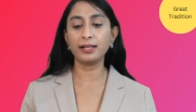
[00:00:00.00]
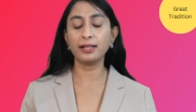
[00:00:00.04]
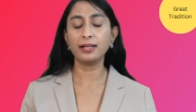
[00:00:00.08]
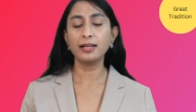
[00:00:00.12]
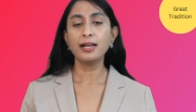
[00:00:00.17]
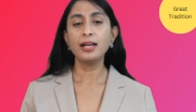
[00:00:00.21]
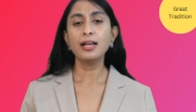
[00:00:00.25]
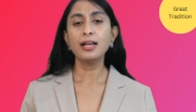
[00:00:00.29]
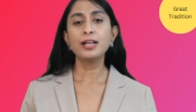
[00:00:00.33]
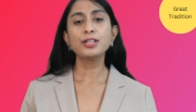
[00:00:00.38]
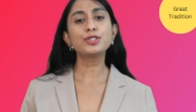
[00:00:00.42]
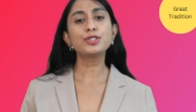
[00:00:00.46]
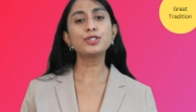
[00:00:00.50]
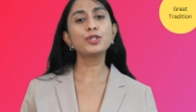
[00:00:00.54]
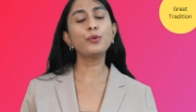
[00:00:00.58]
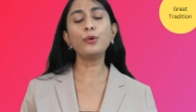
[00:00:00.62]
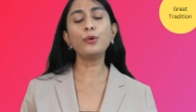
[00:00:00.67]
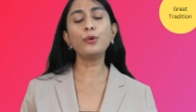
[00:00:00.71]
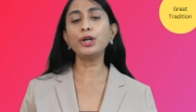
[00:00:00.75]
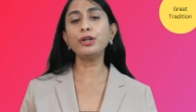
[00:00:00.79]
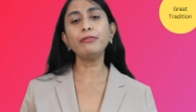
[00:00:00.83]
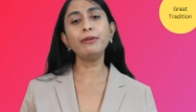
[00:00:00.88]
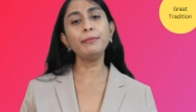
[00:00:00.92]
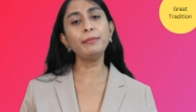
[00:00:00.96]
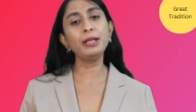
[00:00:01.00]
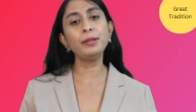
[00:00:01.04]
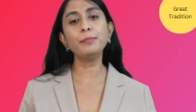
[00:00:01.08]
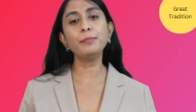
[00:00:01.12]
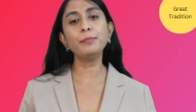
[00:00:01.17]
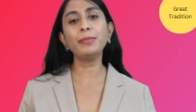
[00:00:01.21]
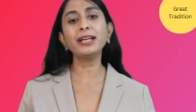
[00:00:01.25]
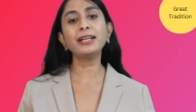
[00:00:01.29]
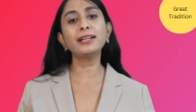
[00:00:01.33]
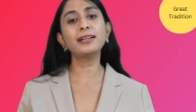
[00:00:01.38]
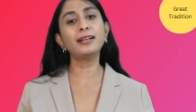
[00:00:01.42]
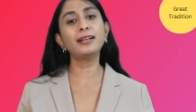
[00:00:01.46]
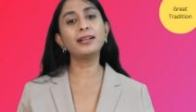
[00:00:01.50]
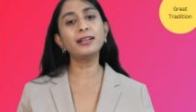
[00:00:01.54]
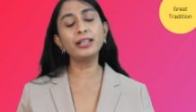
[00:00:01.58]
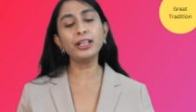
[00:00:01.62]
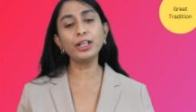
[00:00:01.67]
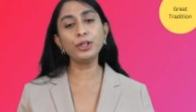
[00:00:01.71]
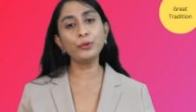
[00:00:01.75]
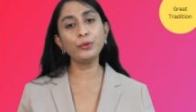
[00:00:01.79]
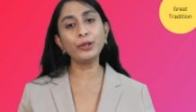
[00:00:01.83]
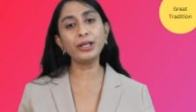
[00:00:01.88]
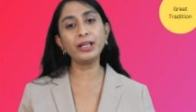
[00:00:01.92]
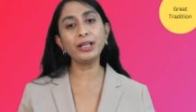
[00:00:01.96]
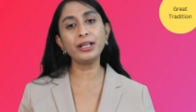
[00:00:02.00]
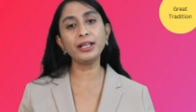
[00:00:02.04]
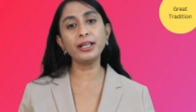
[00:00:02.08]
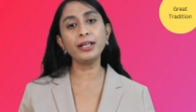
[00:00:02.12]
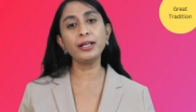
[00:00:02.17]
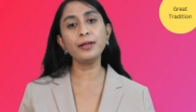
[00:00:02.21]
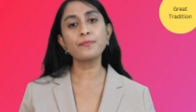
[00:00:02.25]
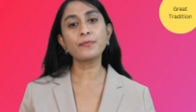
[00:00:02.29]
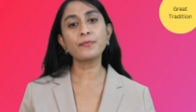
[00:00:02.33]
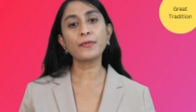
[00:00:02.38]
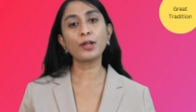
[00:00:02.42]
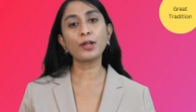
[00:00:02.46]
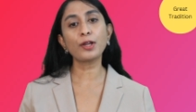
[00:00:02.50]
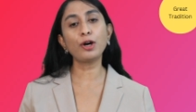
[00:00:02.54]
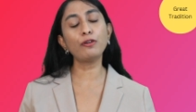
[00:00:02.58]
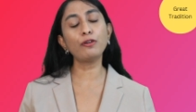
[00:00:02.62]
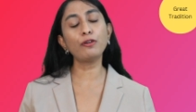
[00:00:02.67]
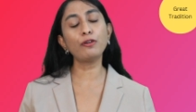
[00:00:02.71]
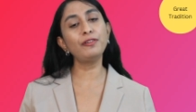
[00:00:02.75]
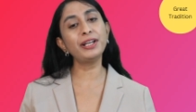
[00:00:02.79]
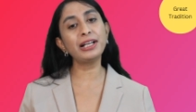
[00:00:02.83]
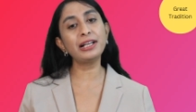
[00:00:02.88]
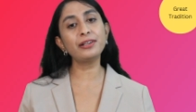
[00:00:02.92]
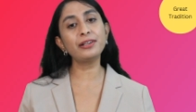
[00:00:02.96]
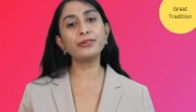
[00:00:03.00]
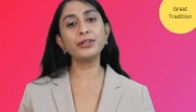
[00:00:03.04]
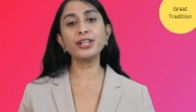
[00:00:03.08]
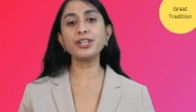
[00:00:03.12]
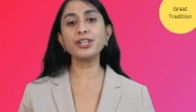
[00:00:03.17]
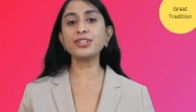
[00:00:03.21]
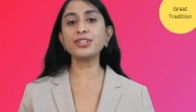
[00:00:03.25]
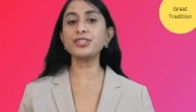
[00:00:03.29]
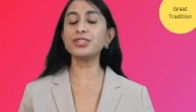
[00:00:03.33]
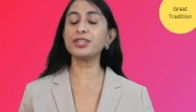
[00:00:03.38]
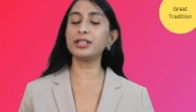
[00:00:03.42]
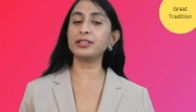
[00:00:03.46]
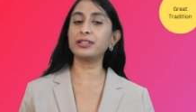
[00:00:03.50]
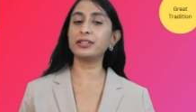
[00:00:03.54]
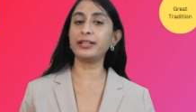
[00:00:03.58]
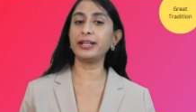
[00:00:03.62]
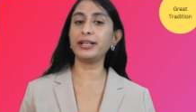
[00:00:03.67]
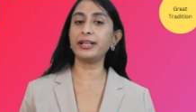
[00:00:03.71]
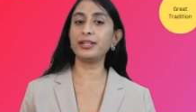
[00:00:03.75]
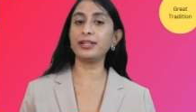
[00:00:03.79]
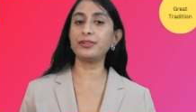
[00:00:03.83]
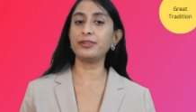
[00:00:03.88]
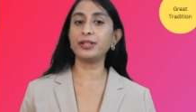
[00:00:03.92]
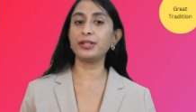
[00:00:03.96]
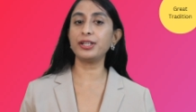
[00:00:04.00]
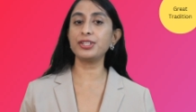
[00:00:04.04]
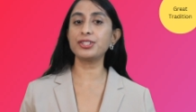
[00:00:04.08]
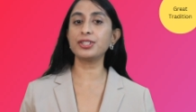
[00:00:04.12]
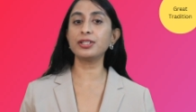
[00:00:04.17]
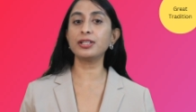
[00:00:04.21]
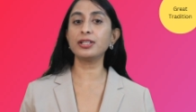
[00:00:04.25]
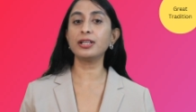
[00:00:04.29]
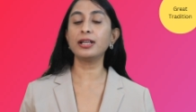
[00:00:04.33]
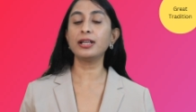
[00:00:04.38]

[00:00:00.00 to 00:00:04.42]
So what do we mean by continuity of little tradition and great tradition?